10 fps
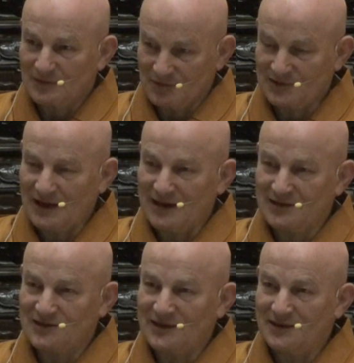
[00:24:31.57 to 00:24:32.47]
What are
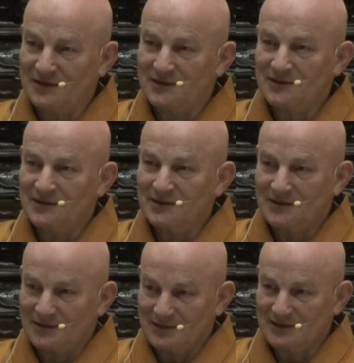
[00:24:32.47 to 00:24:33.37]
they?
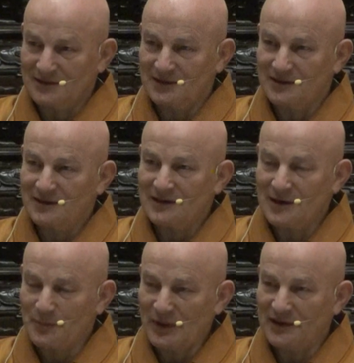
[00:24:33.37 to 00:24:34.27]
The
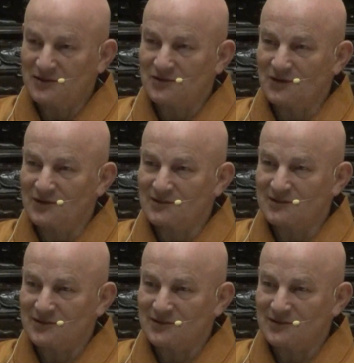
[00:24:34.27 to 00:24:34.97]
applied thought,